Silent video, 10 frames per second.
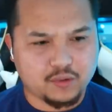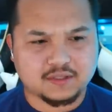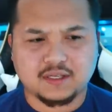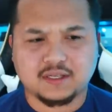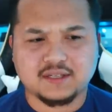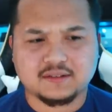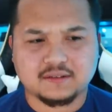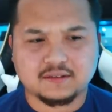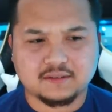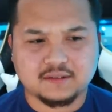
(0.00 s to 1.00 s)
Oh,
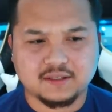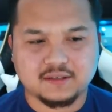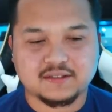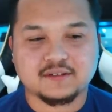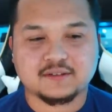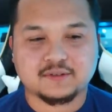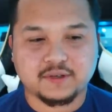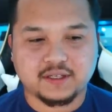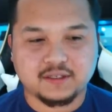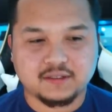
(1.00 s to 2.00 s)
it's a listener story again?